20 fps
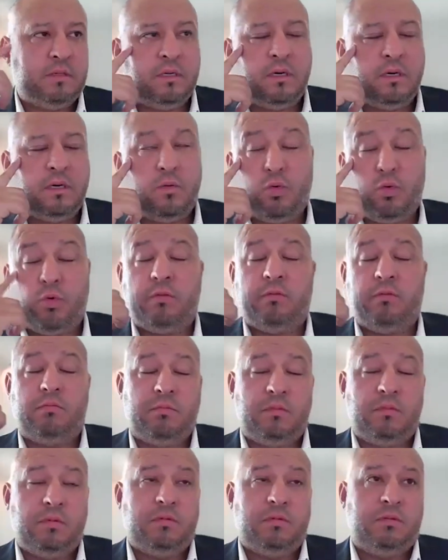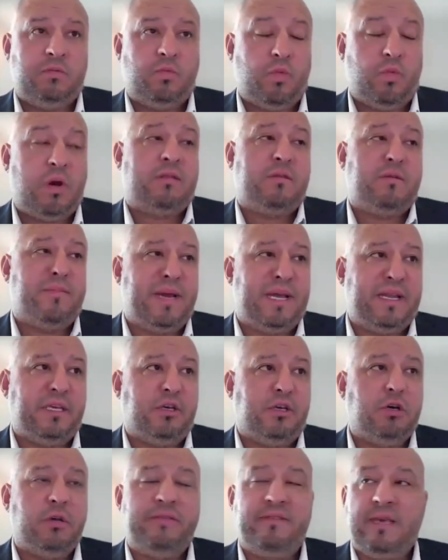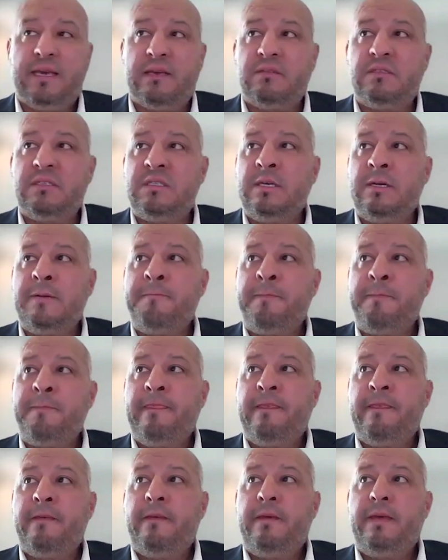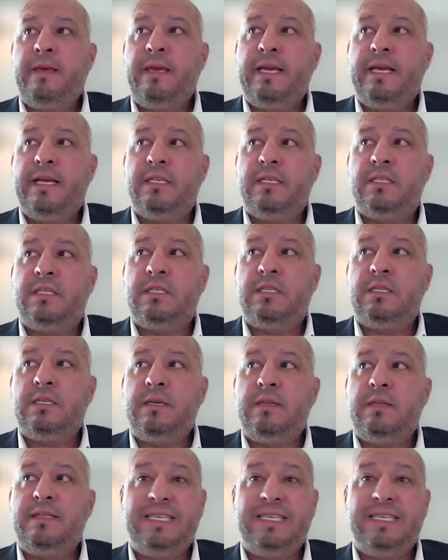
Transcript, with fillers: uh, or the one of the many good things, is